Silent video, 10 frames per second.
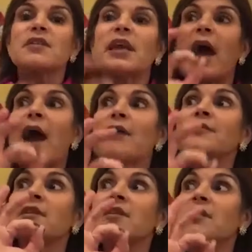thing,
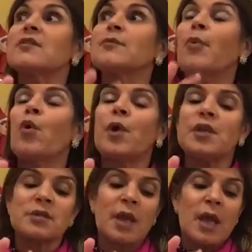after this
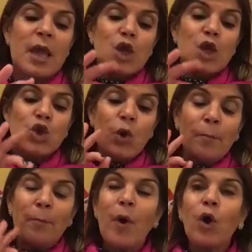point, your
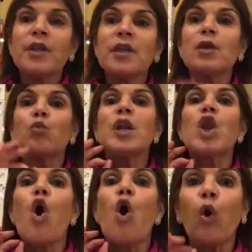body will
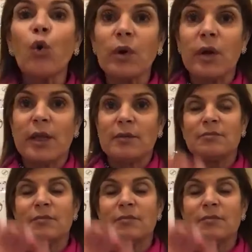only